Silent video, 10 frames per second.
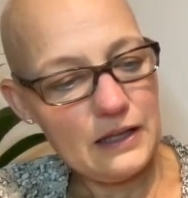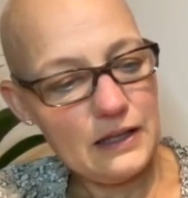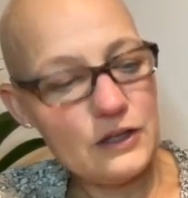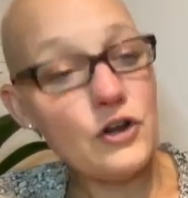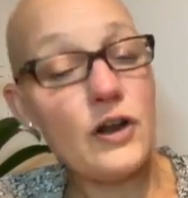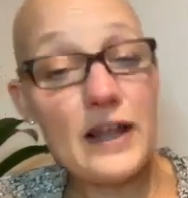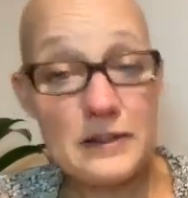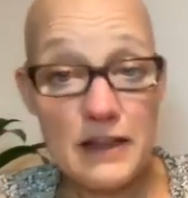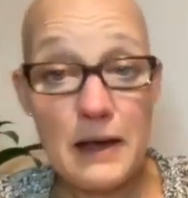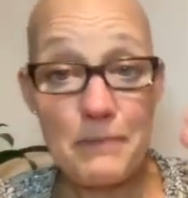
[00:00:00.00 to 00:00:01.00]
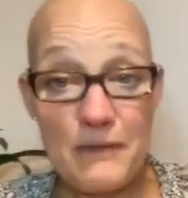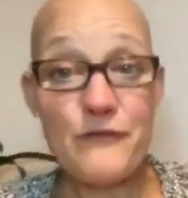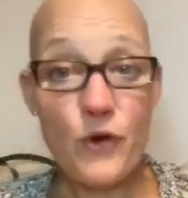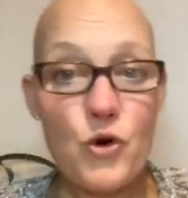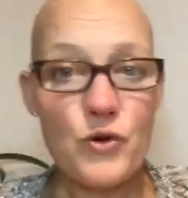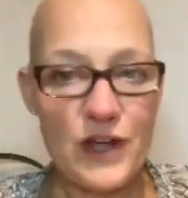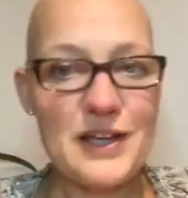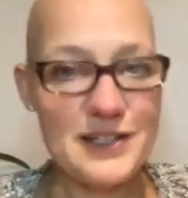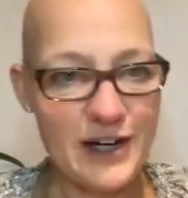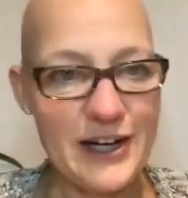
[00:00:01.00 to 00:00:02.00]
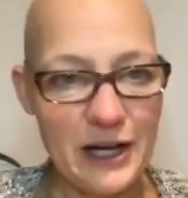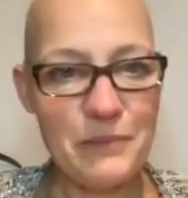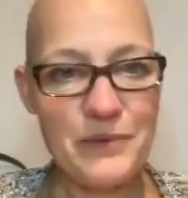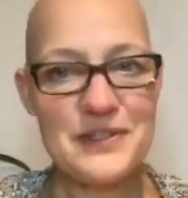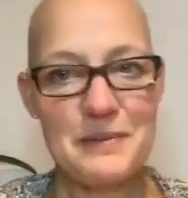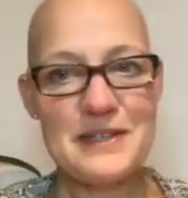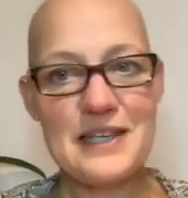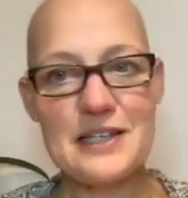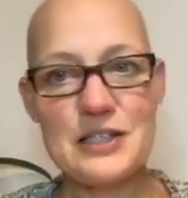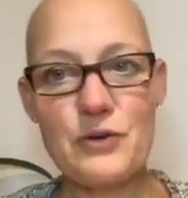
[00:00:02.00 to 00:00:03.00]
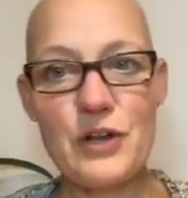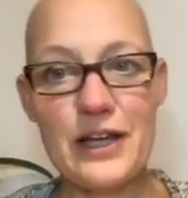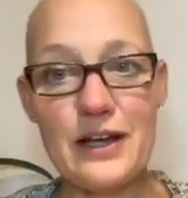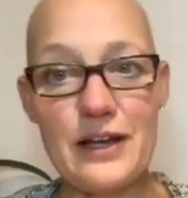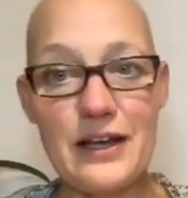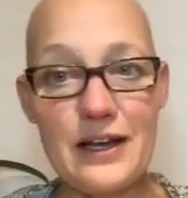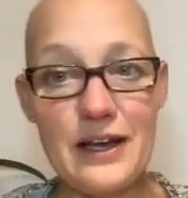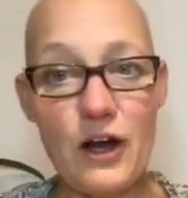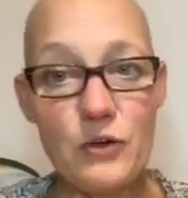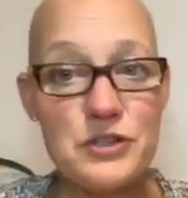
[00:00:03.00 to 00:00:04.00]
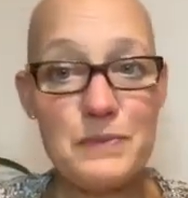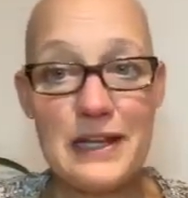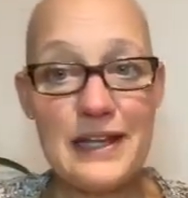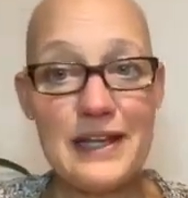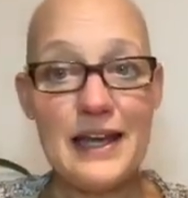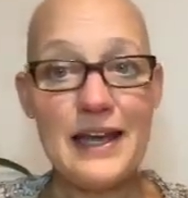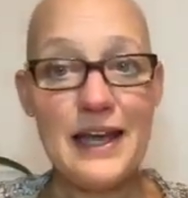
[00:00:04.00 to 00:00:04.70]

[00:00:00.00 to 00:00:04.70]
you know like that before they sign up does that make sense so like ultimately,